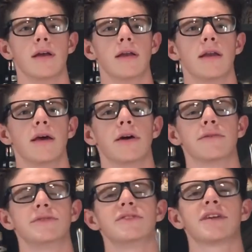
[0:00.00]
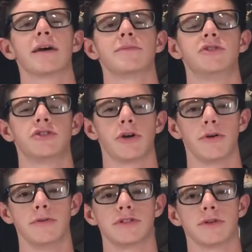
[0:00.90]
Now, it's time to show
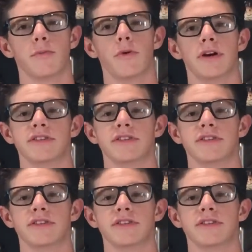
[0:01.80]
you some ways